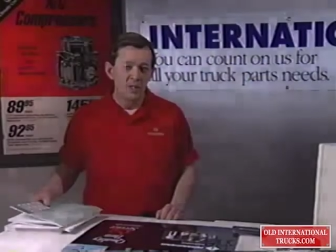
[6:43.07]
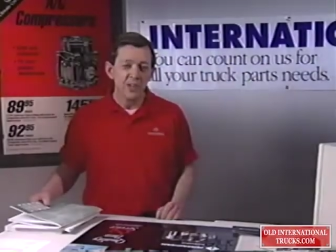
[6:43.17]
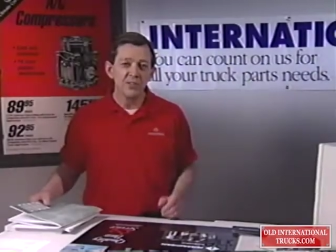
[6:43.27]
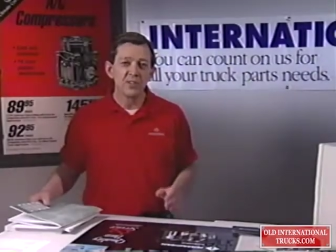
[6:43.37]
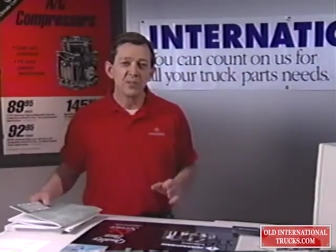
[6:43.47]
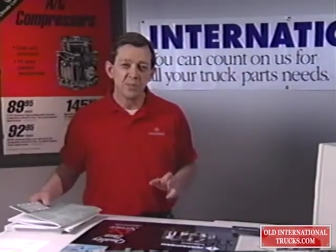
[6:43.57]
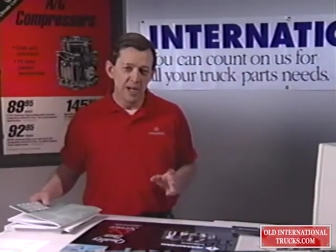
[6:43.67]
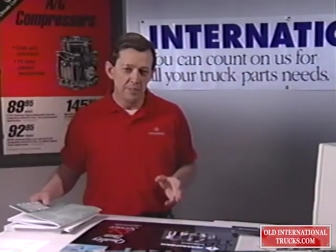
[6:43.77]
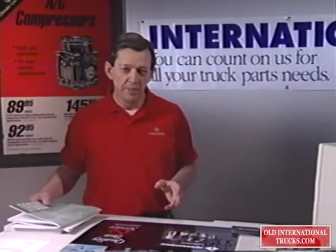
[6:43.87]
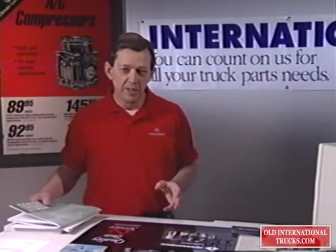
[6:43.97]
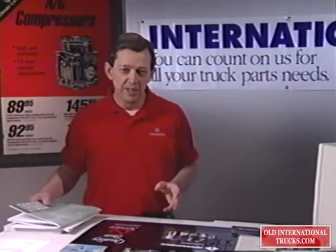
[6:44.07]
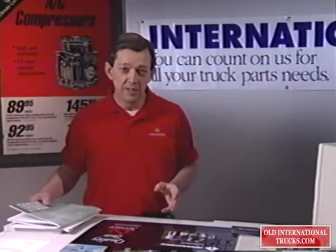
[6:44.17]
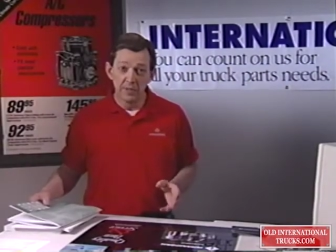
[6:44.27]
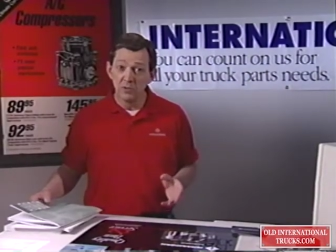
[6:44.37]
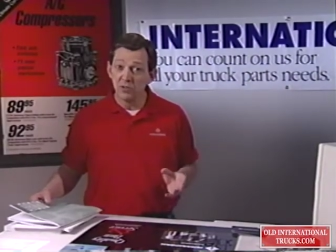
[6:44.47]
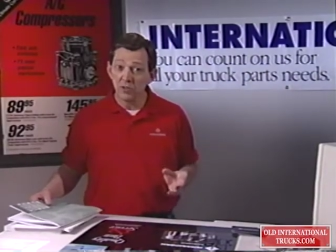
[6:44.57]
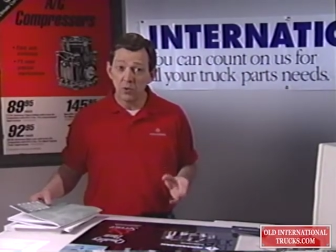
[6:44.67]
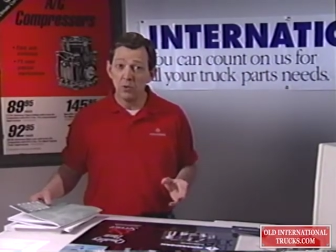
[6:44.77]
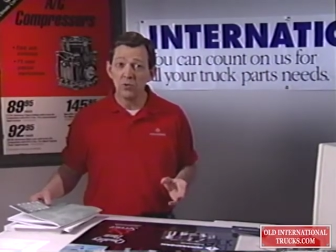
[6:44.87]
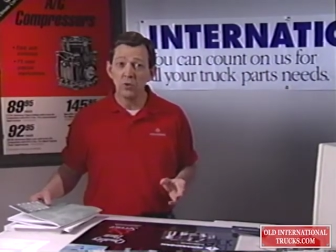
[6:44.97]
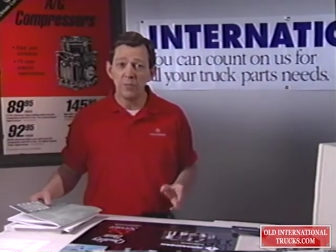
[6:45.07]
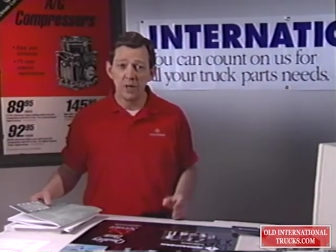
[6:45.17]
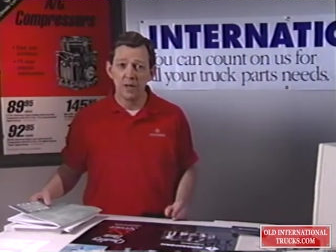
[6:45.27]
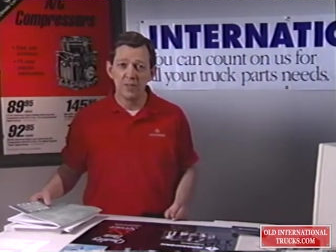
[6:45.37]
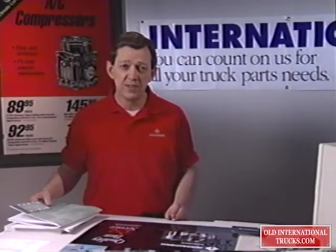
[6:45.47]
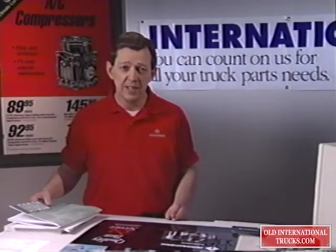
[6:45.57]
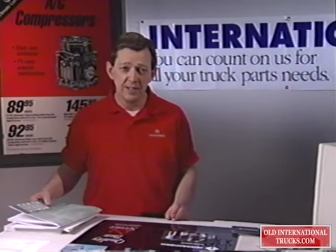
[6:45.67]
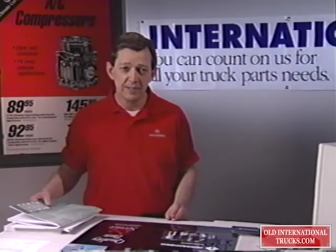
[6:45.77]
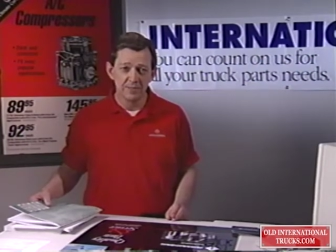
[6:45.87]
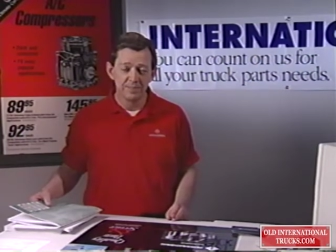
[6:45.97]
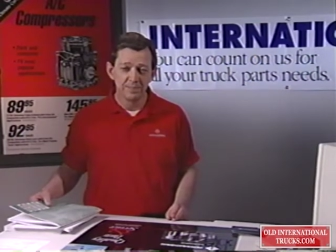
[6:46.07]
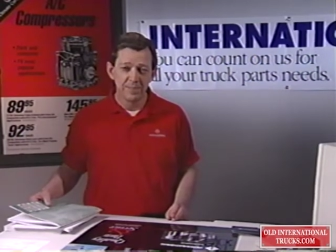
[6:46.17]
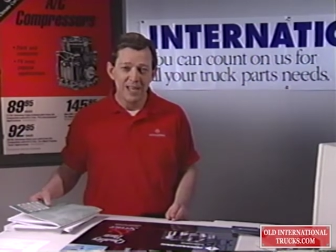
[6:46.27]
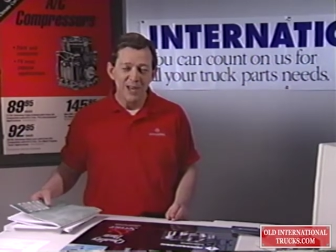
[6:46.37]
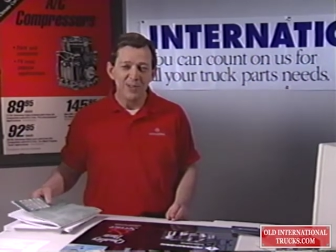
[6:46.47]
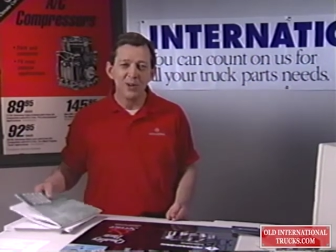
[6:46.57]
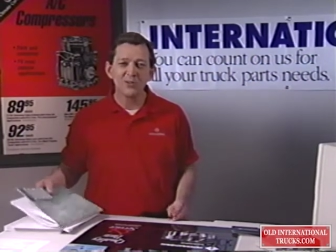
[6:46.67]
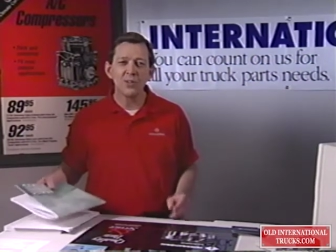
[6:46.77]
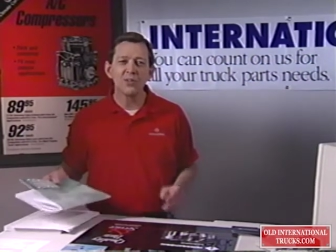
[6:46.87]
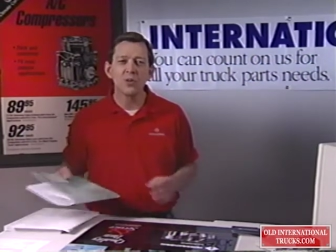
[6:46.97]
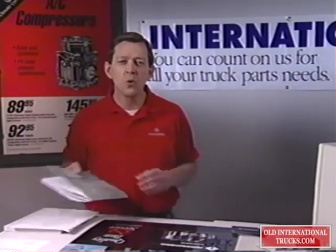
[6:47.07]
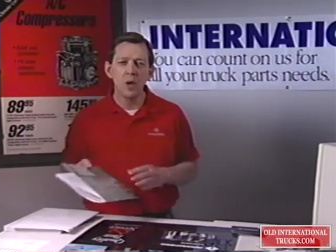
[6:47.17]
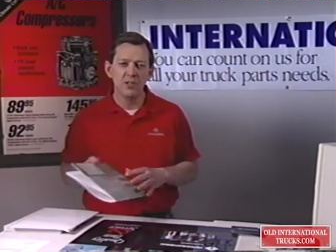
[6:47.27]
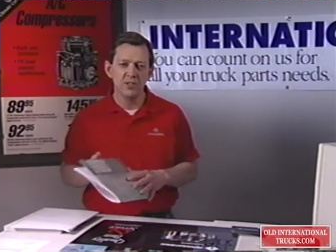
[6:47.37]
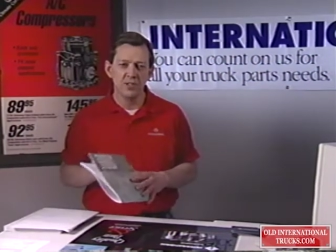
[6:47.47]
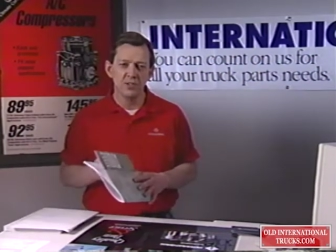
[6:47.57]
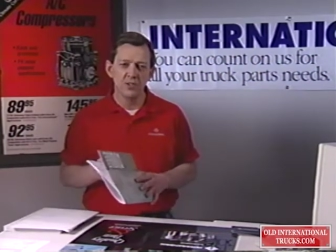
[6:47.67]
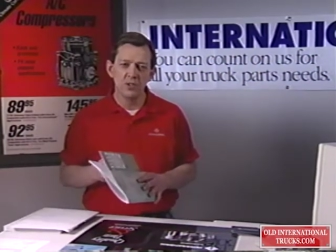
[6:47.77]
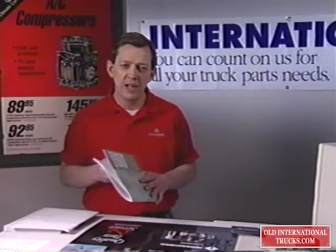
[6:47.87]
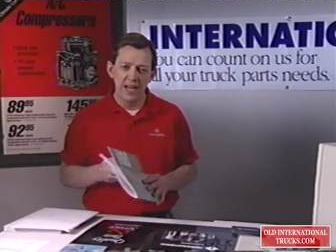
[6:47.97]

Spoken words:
This is probably the most crucial part of the sale. There are certain questions you should